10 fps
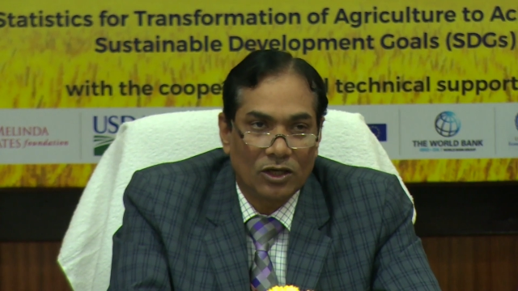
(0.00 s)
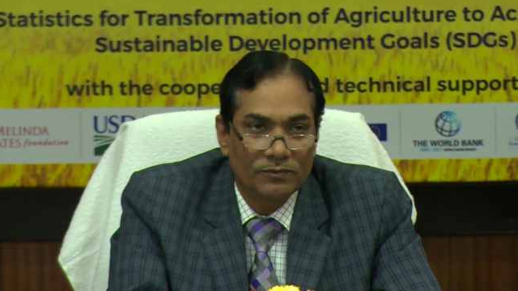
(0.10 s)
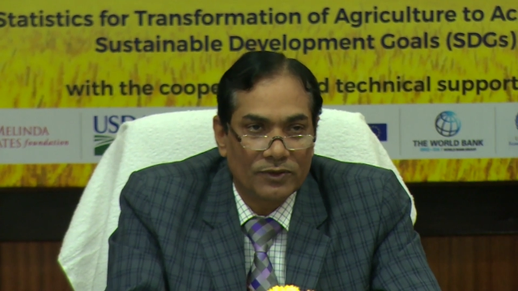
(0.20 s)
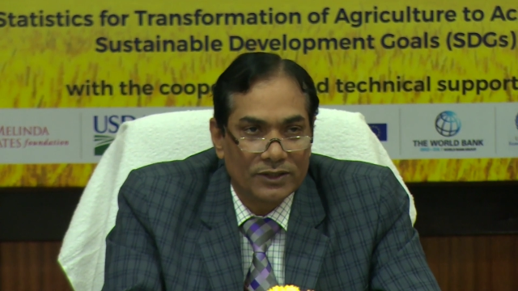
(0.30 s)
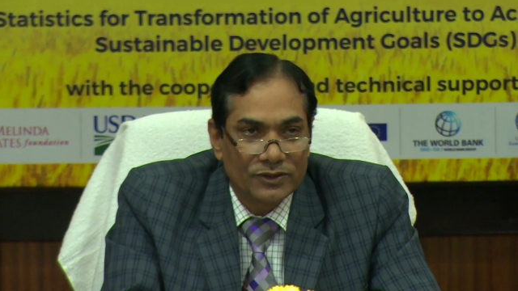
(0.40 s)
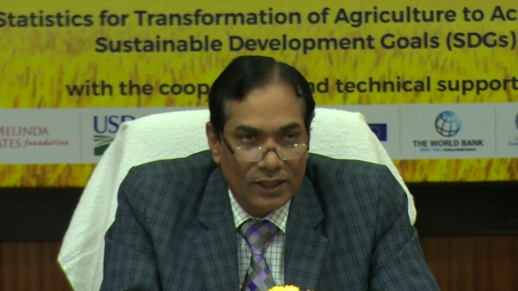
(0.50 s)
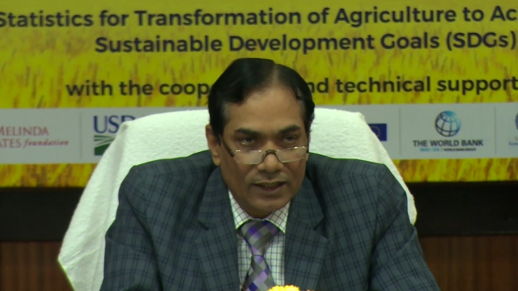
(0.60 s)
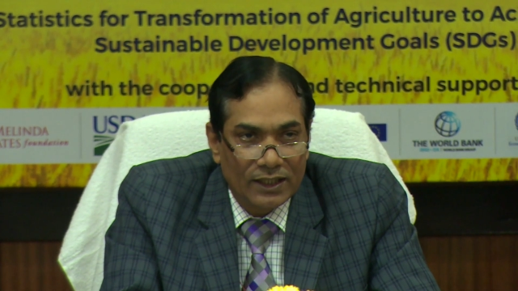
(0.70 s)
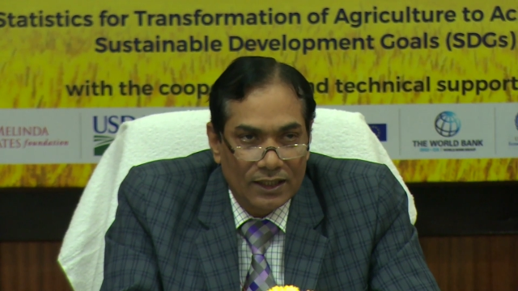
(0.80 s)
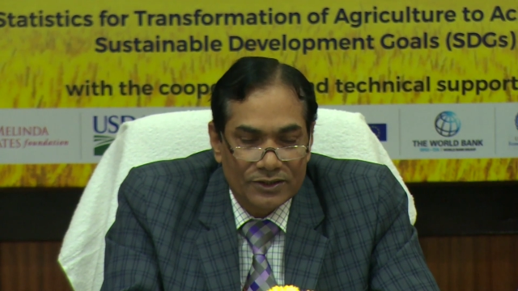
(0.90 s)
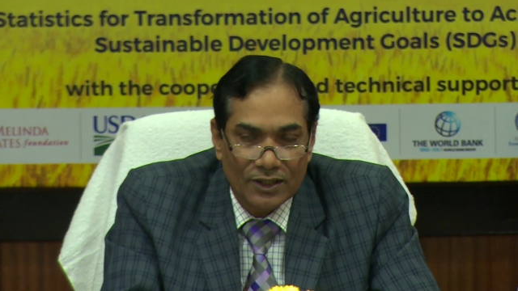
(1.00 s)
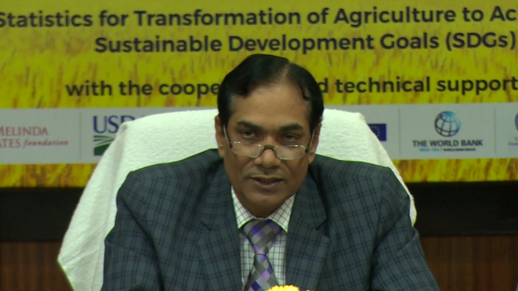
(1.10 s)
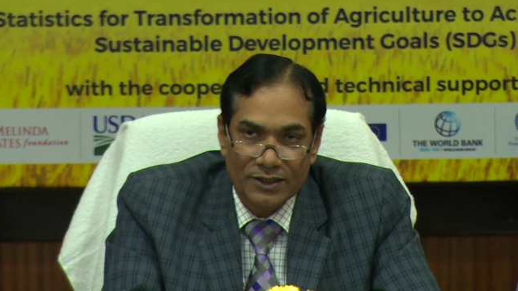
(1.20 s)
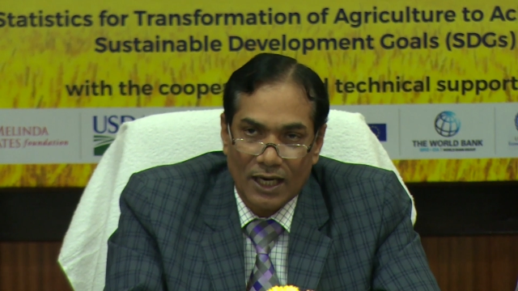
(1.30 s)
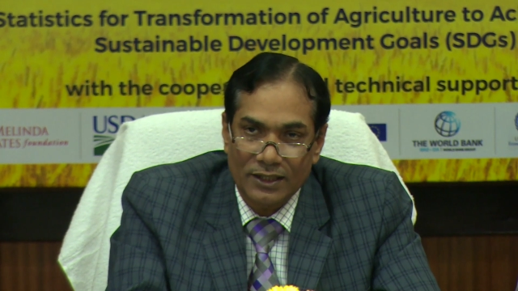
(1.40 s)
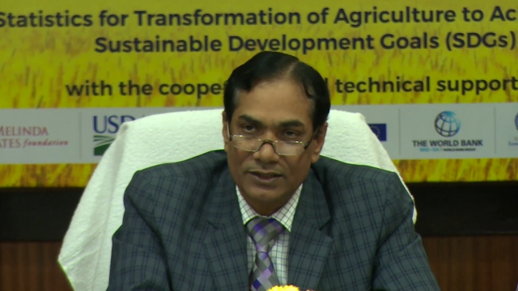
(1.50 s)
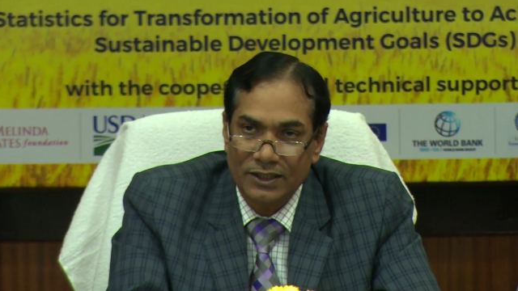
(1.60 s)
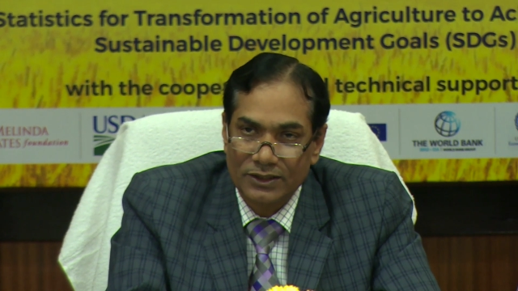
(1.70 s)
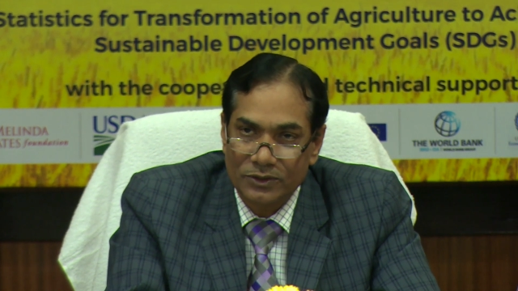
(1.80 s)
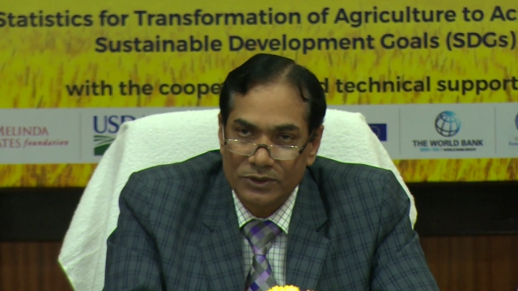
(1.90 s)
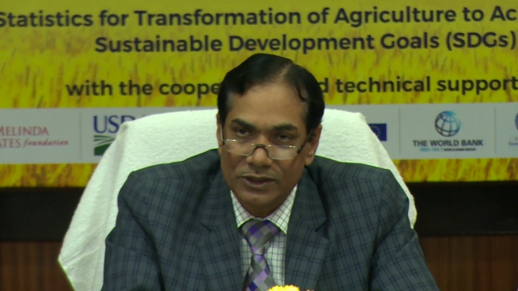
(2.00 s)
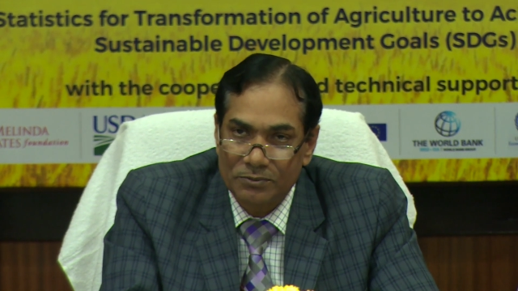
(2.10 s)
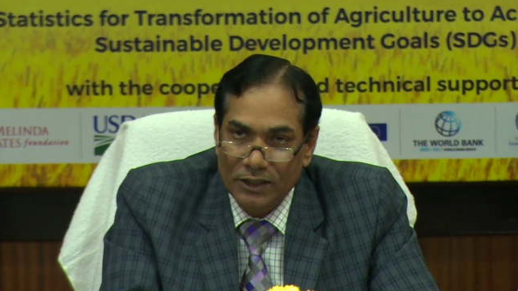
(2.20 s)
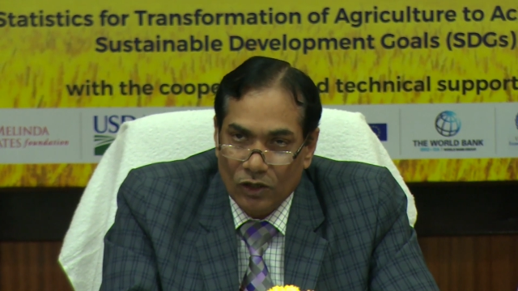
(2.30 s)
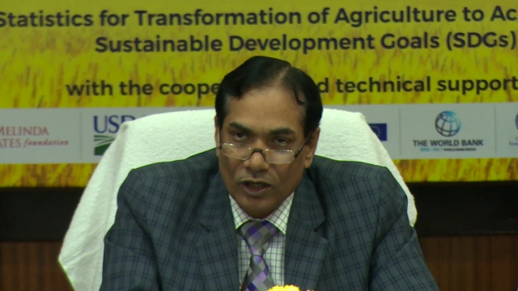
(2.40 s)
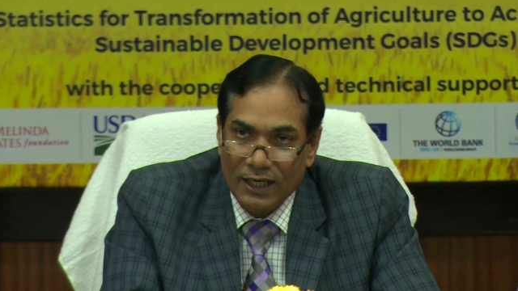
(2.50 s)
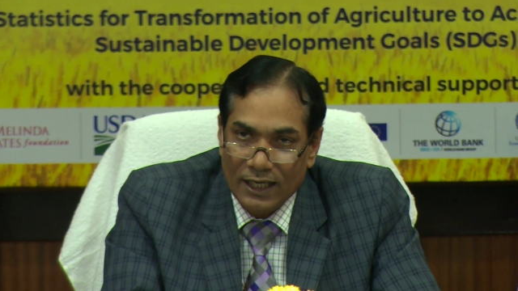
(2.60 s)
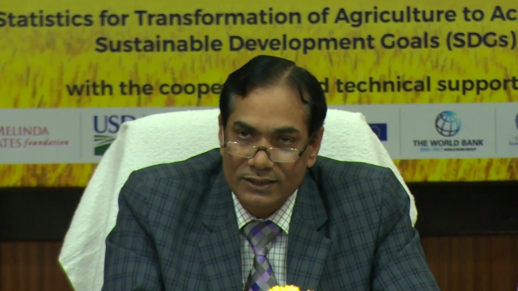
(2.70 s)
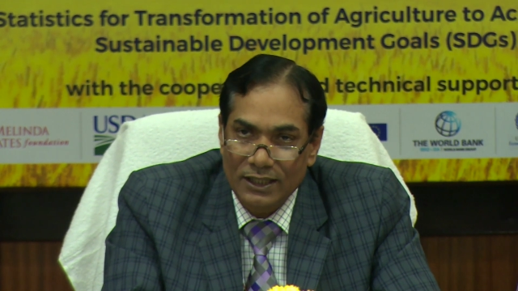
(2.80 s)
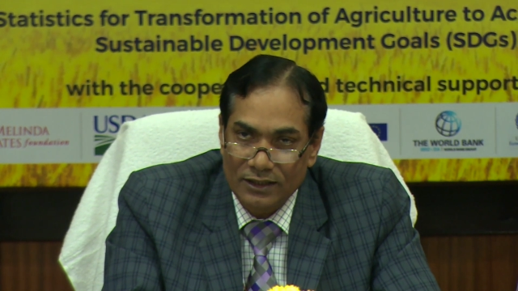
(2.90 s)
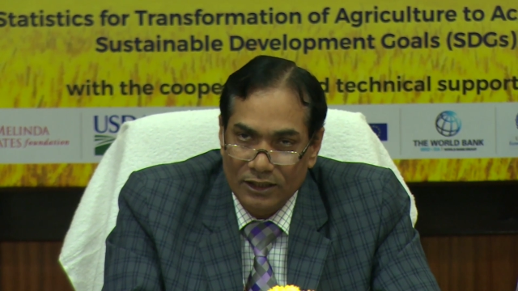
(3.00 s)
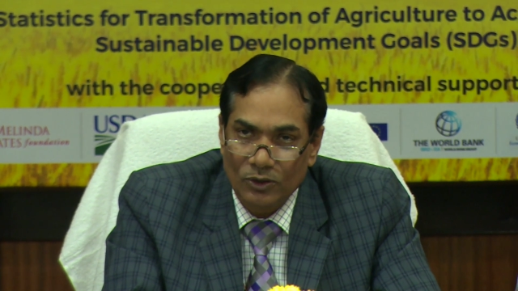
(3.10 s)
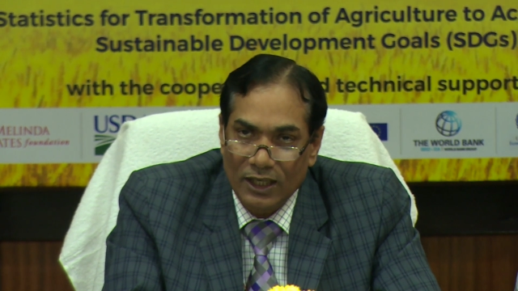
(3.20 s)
Conference on Agricultural Statistics, which is being organized at New